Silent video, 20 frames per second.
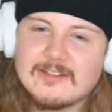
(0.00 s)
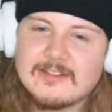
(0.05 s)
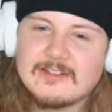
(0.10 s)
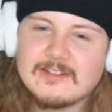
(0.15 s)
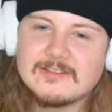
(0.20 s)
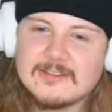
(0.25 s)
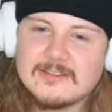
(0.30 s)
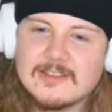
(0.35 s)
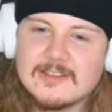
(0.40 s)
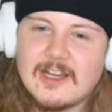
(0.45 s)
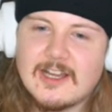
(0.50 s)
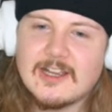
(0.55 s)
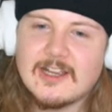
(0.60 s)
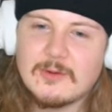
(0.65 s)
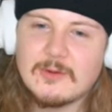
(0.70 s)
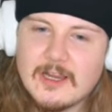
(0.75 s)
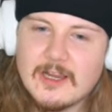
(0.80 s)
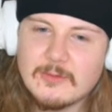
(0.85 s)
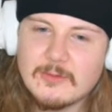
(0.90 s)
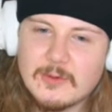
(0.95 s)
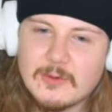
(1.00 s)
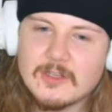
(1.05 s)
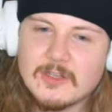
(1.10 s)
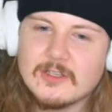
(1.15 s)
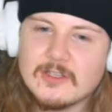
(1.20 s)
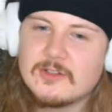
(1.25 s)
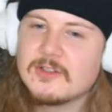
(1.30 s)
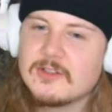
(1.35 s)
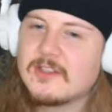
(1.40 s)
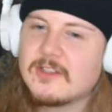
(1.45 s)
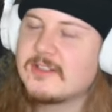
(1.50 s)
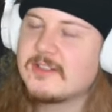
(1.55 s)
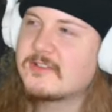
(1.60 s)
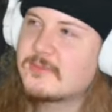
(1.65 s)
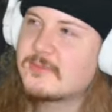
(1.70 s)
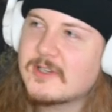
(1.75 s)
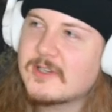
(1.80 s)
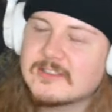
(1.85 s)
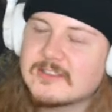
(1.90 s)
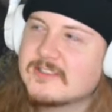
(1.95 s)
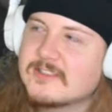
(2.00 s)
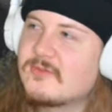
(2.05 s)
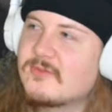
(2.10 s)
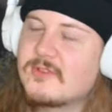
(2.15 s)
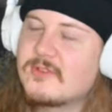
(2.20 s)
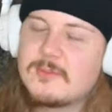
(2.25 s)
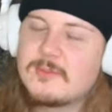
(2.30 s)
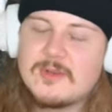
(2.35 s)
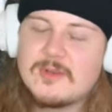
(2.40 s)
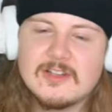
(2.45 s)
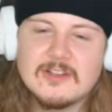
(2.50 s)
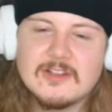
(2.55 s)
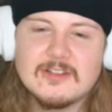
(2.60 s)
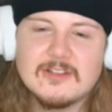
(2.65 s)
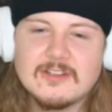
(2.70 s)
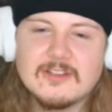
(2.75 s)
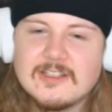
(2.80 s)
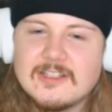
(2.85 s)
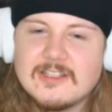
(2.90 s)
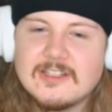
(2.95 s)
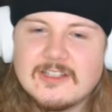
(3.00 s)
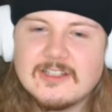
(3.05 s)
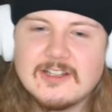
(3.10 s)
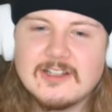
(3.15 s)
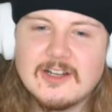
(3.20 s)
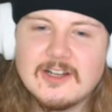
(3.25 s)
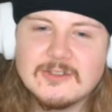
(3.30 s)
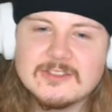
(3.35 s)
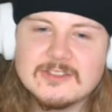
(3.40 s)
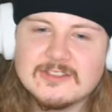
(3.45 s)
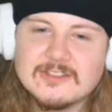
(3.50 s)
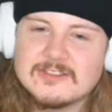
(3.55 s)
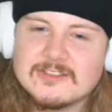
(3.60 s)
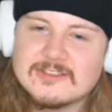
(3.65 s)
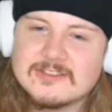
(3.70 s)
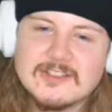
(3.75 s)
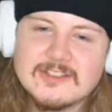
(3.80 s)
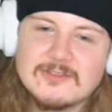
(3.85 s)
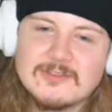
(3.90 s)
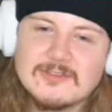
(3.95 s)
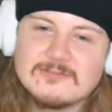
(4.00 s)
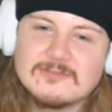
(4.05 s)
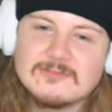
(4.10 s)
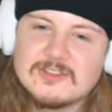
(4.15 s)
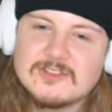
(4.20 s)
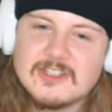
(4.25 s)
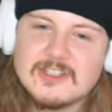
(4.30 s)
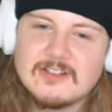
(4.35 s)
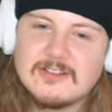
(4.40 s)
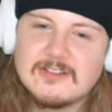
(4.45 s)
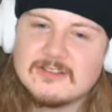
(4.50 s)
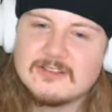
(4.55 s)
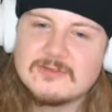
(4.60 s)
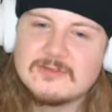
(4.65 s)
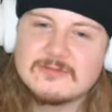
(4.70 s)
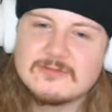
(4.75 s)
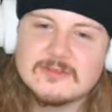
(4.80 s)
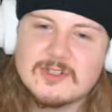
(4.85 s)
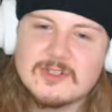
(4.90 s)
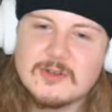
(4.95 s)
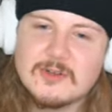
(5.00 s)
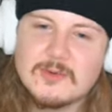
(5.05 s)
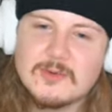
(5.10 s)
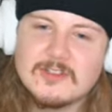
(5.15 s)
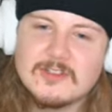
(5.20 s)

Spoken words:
want to go here, practice for a month? How is it? Just kind of chill and try to win.